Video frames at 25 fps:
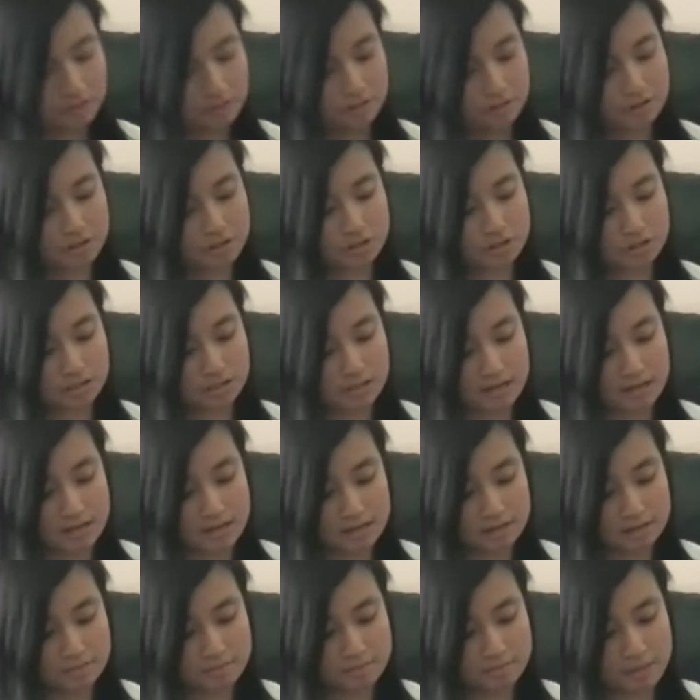you can just
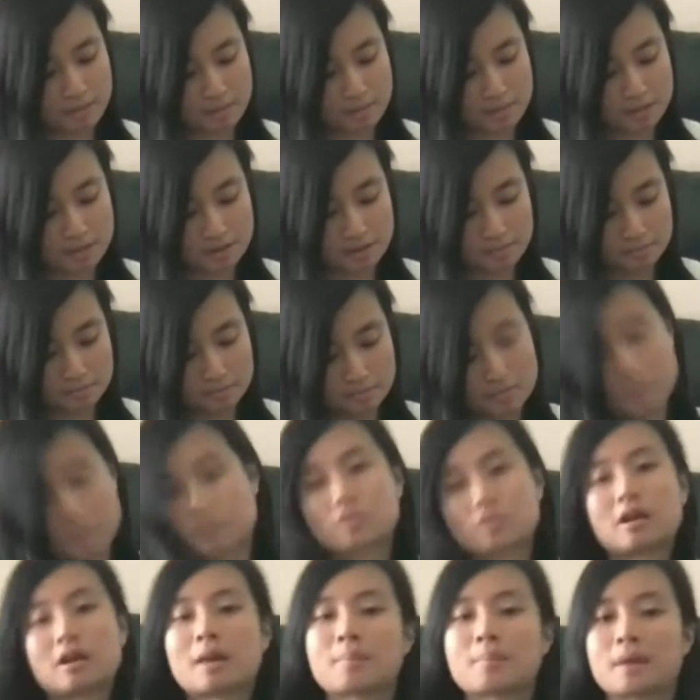take maybe some
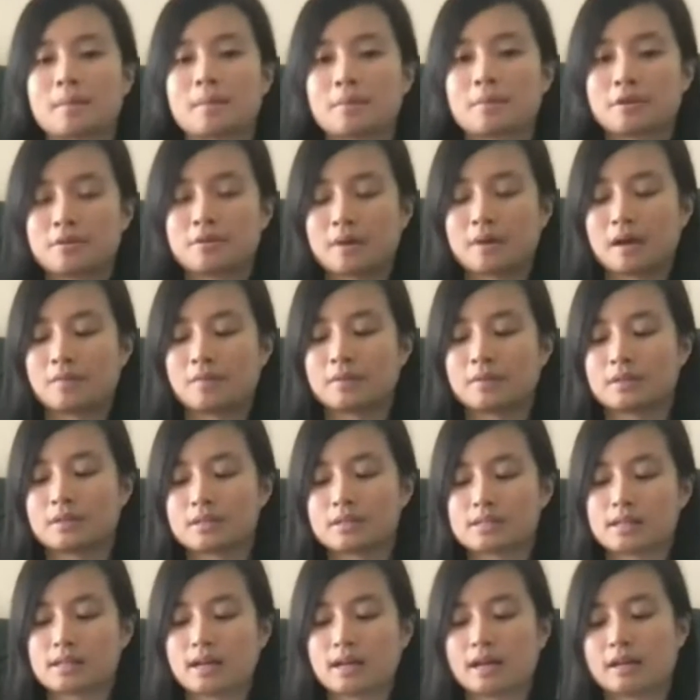scrap paper you have on the
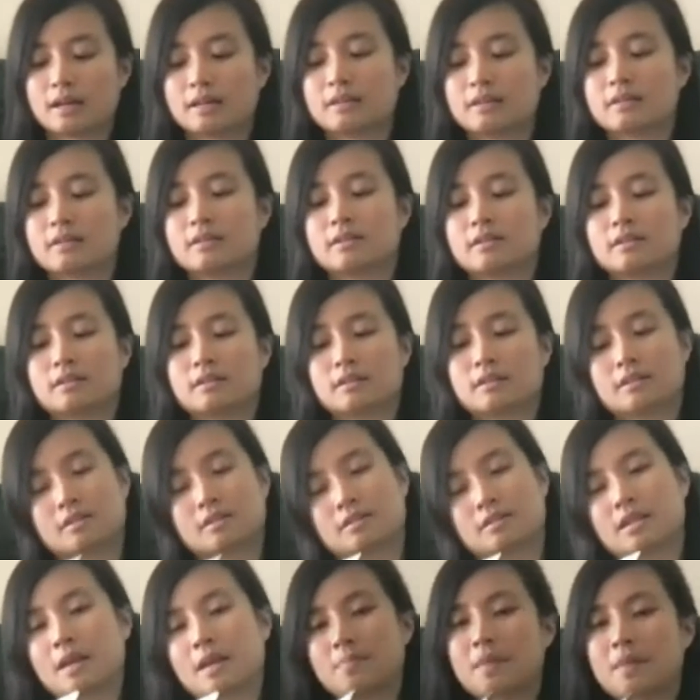side,
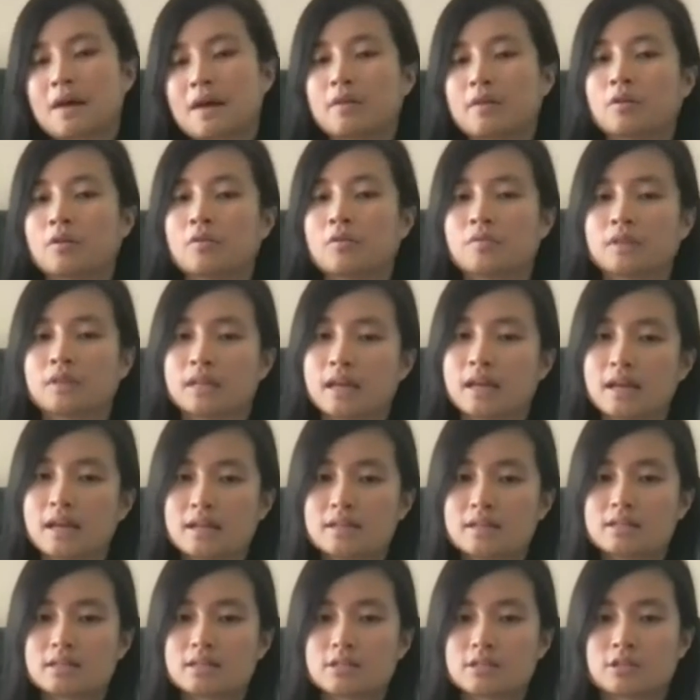tape that over the
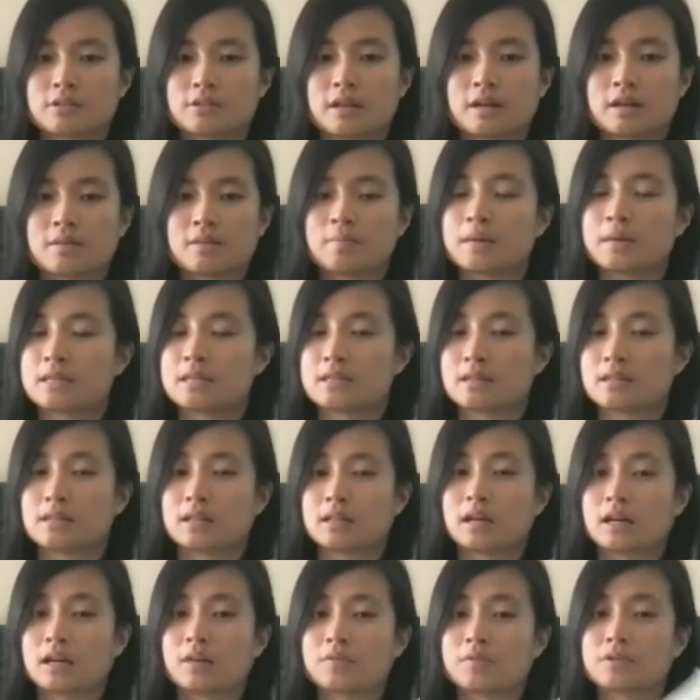end so that it
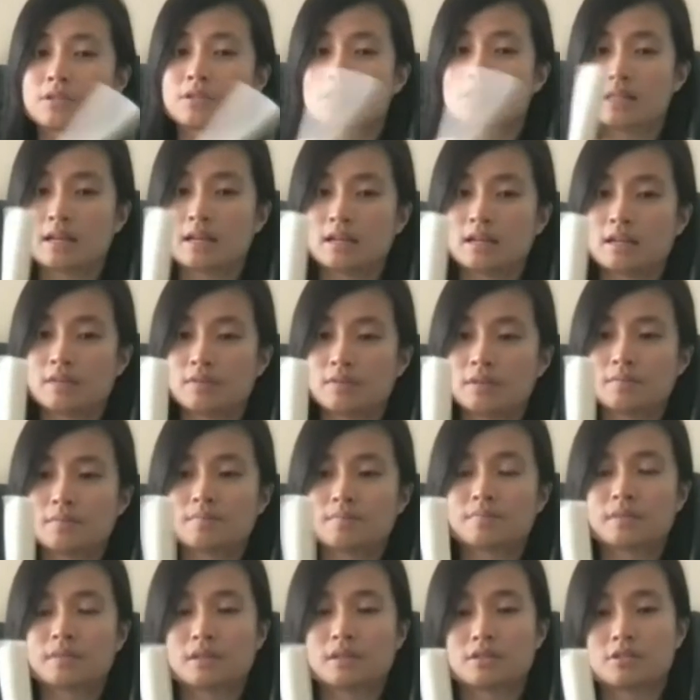basically covers the end of it
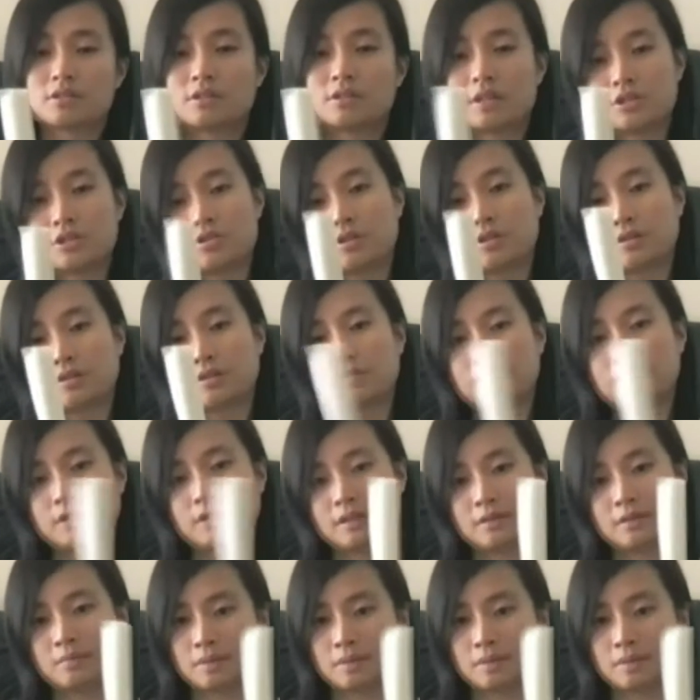so that you can fill it with